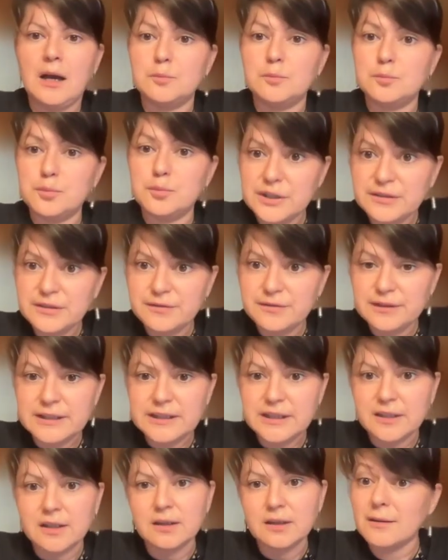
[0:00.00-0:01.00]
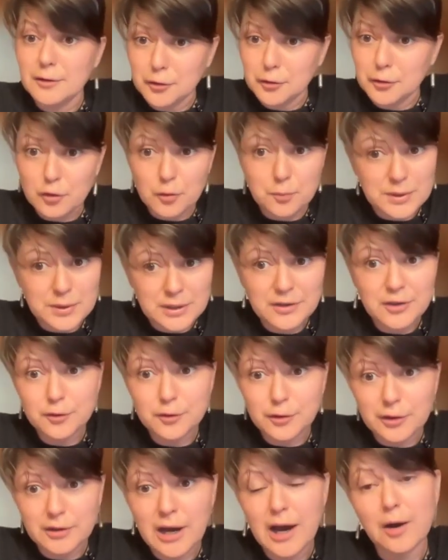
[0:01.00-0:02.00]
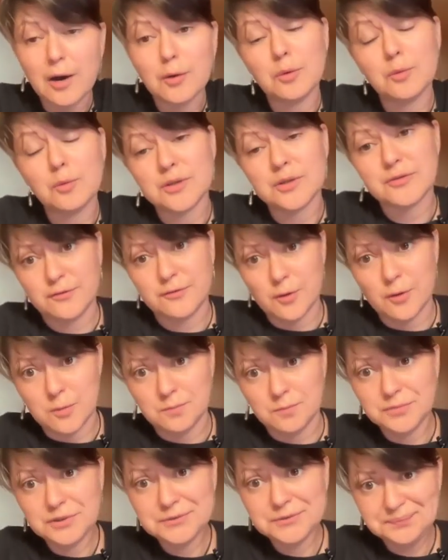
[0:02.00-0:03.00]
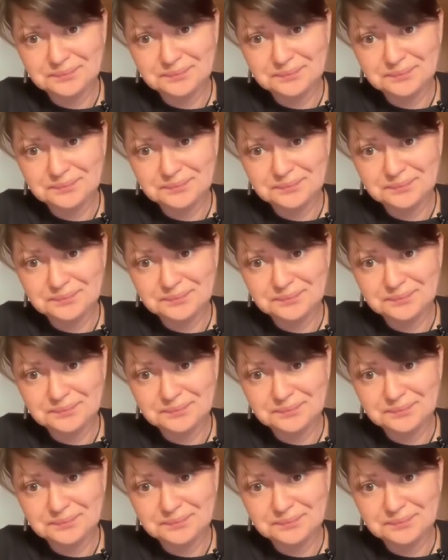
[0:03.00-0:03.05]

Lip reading: briefly European Union, how it was formed,